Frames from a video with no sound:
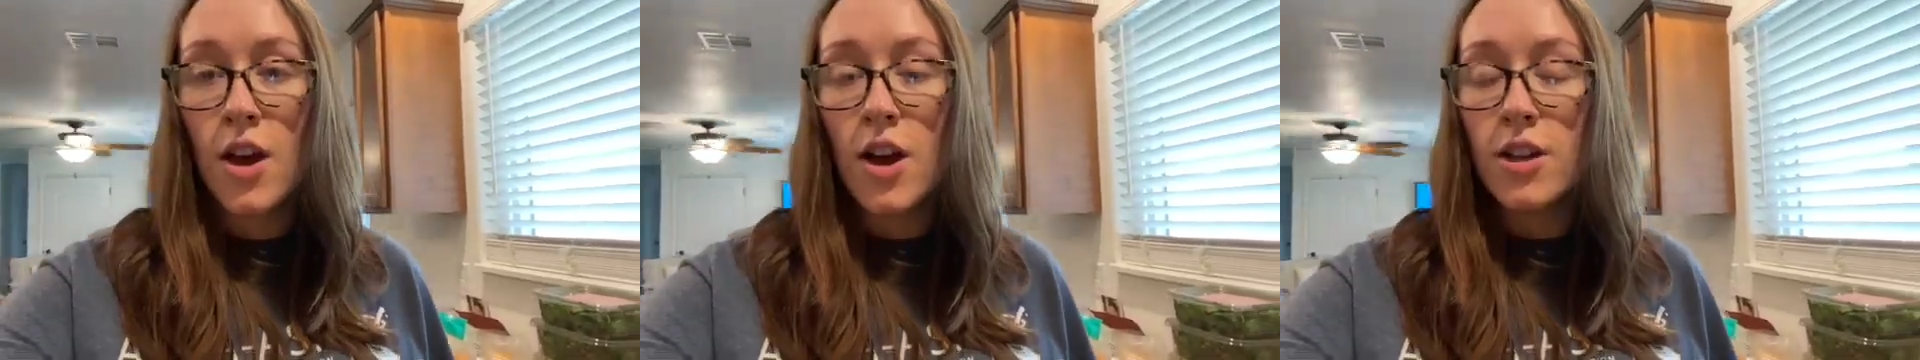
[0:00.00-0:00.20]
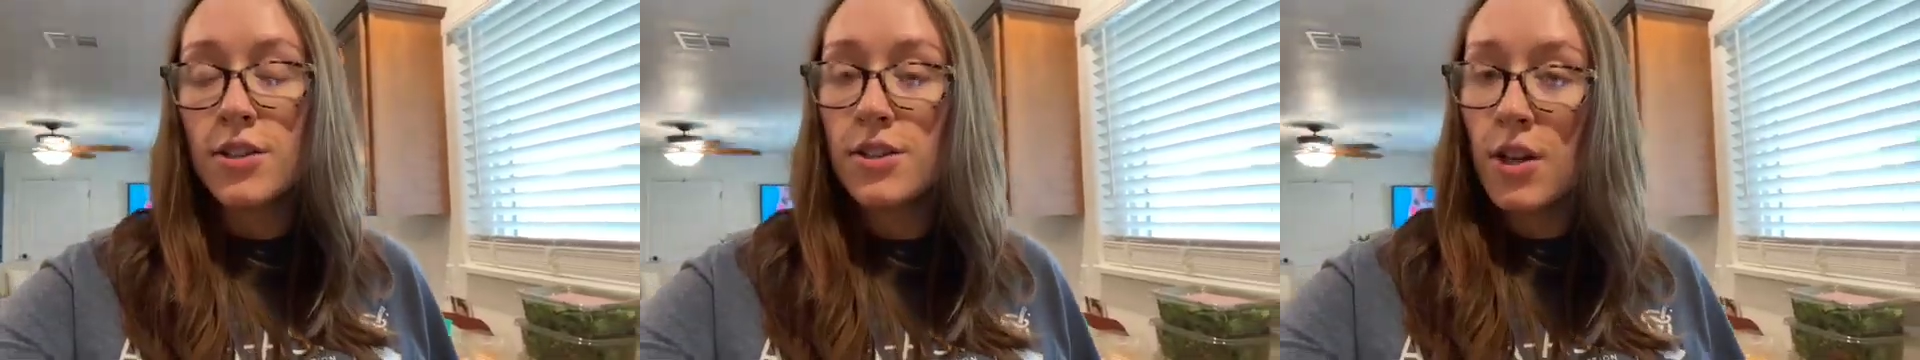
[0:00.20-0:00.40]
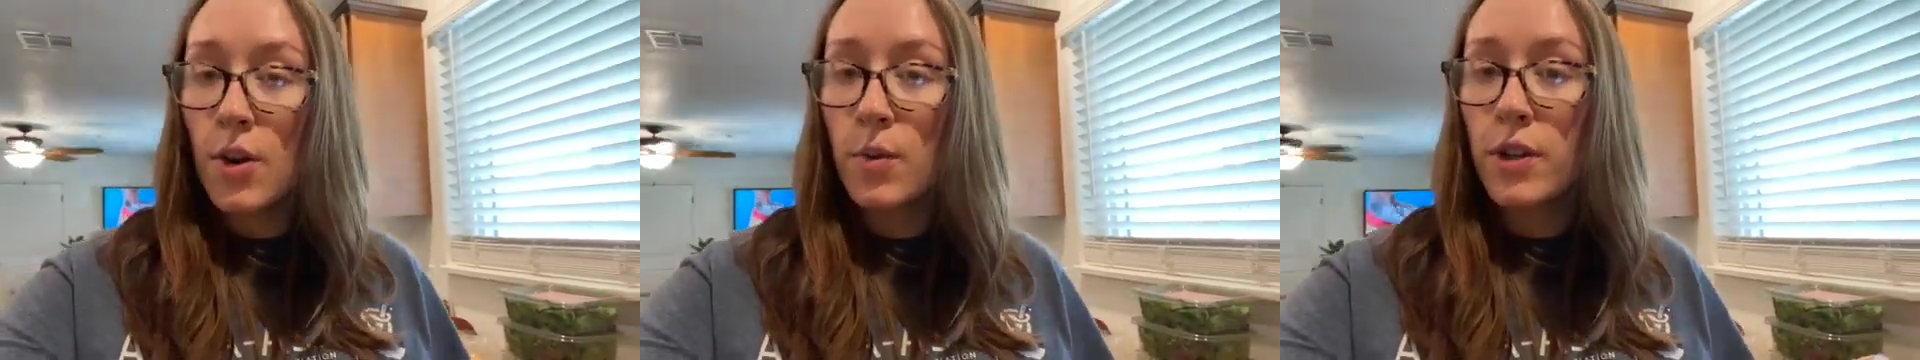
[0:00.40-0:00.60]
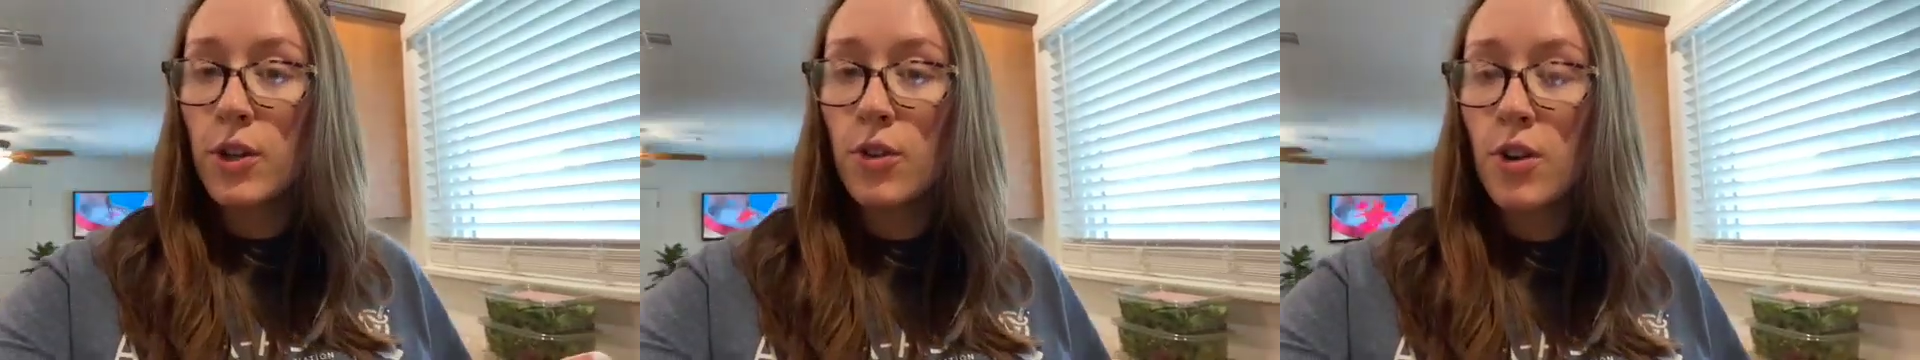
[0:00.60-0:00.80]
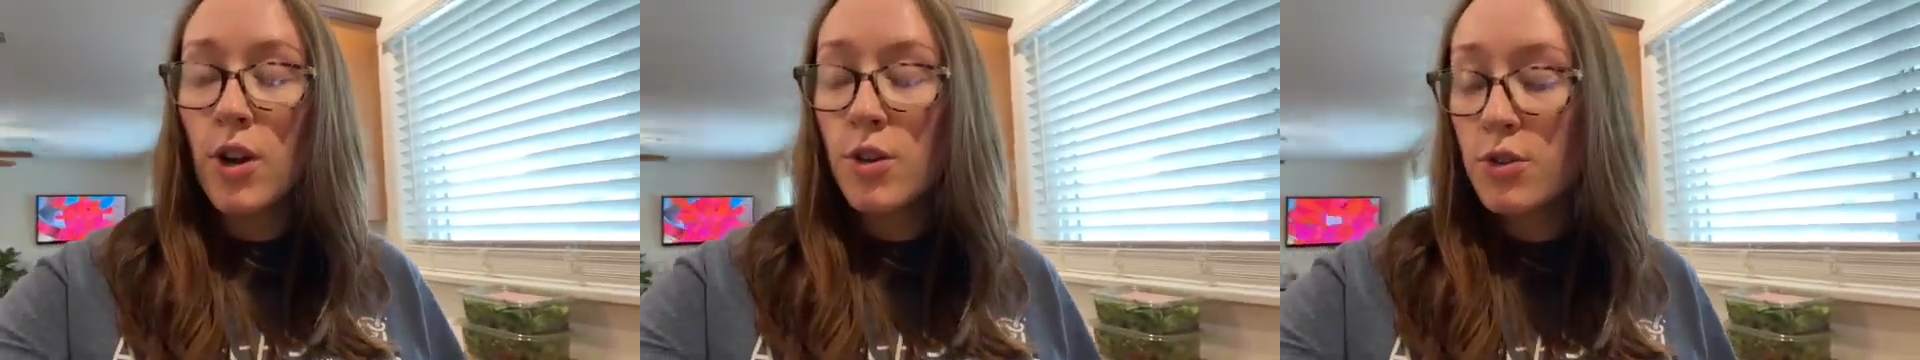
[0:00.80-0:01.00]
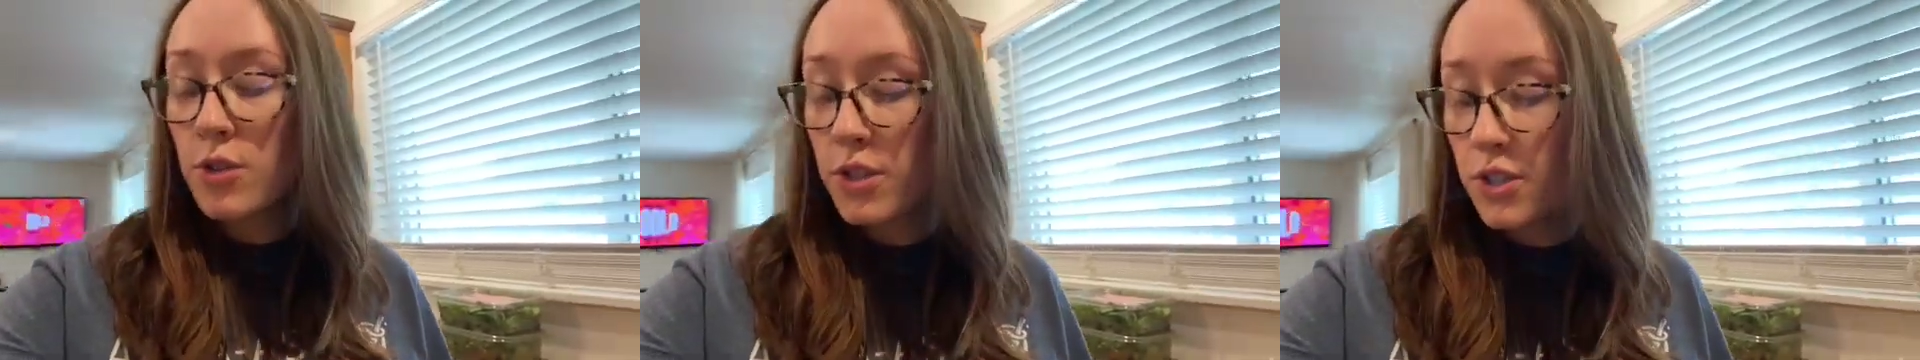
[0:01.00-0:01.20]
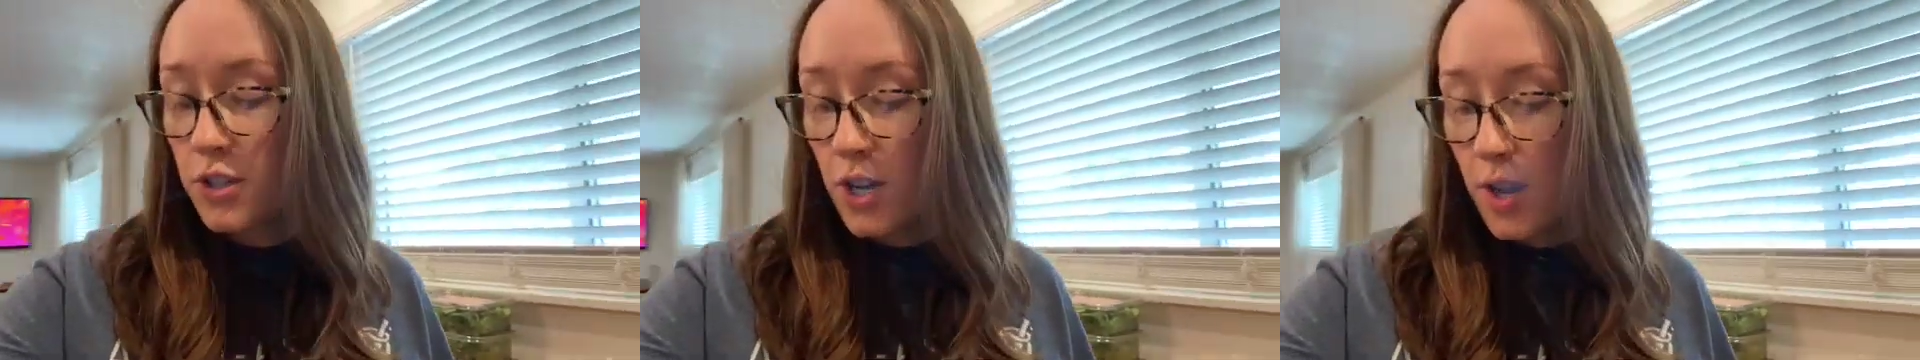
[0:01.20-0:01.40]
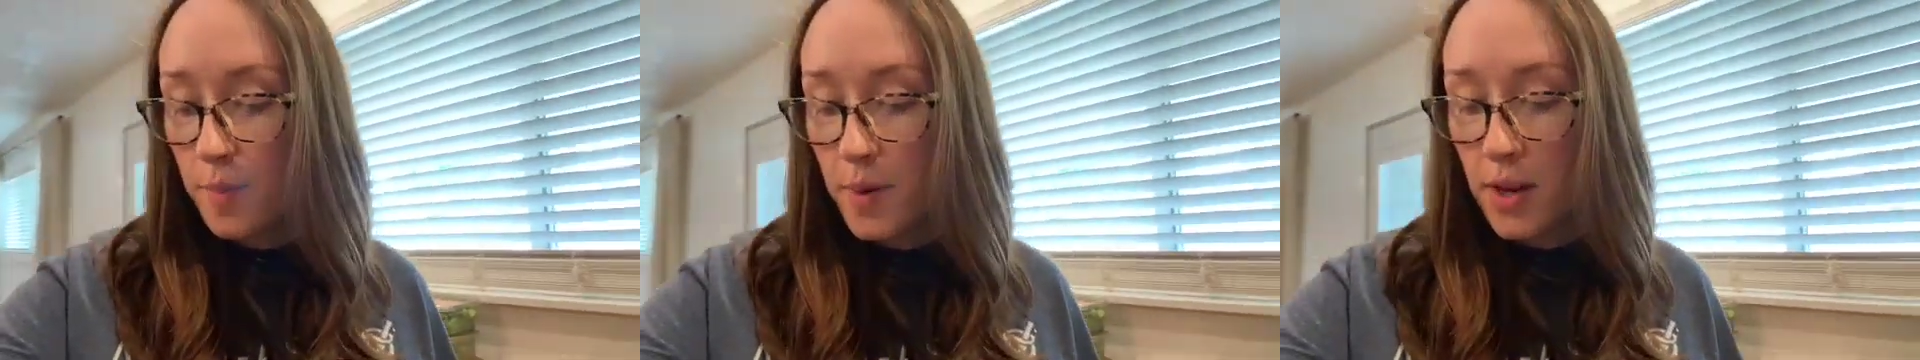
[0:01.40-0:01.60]
So when you grocery
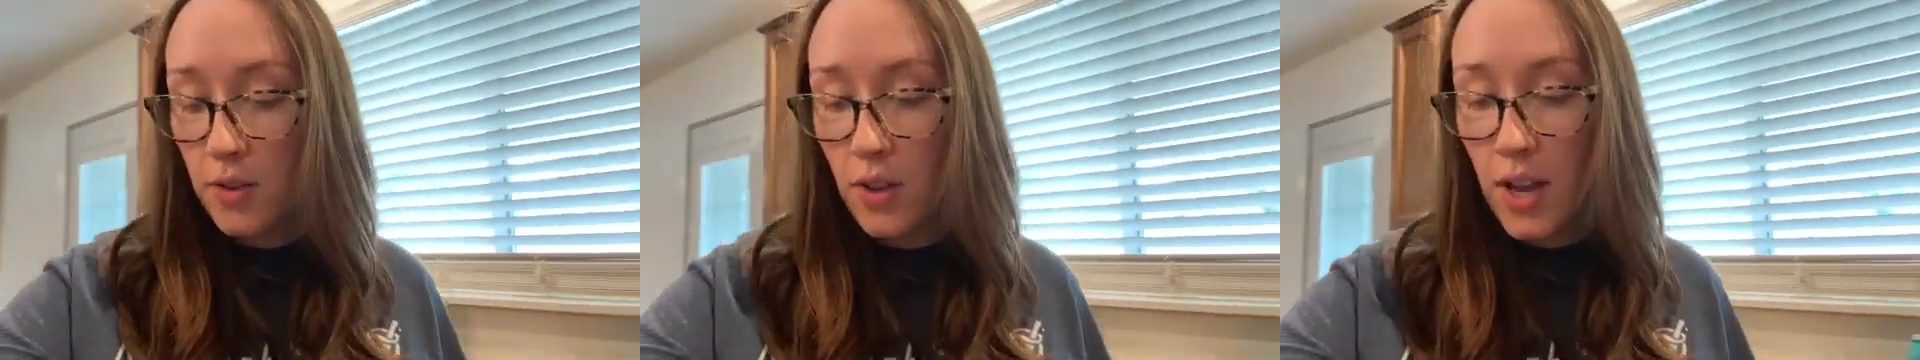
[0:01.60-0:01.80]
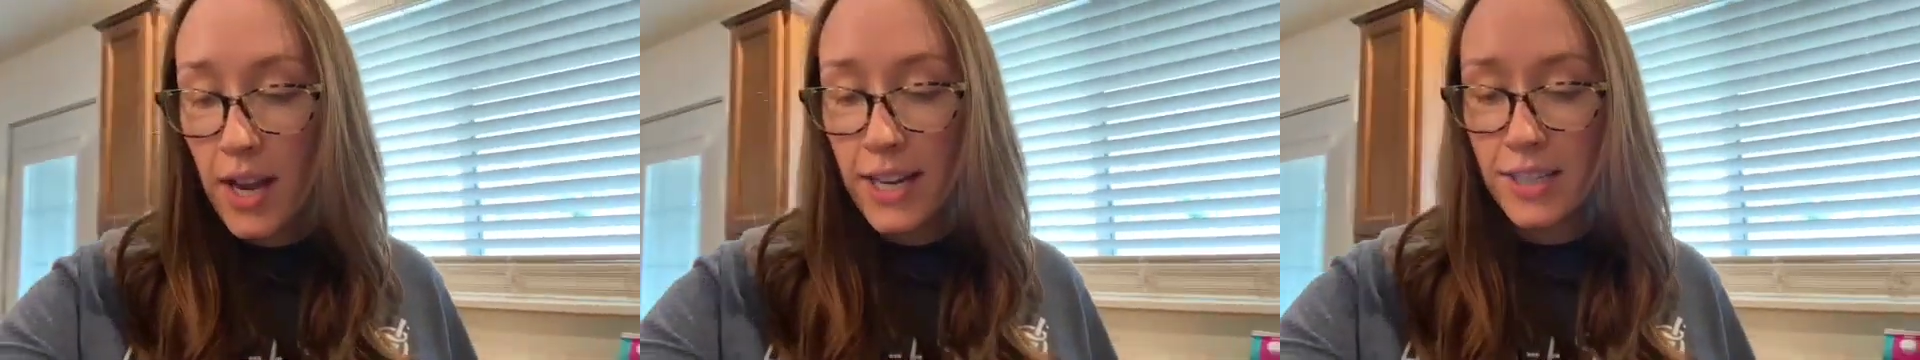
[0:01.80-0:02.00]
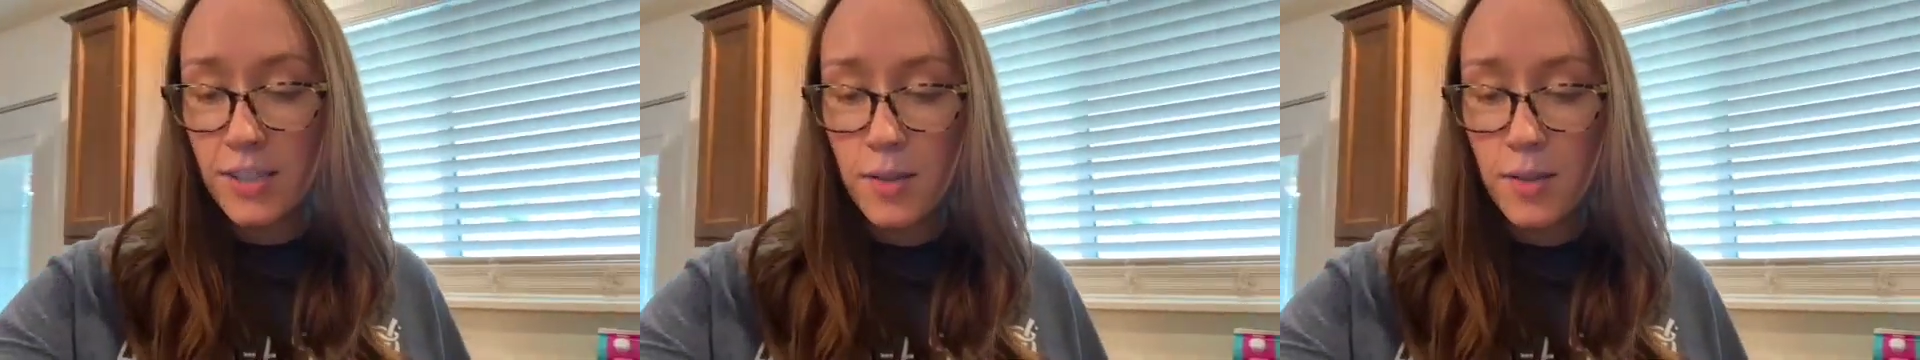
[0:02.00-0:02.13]
shop online and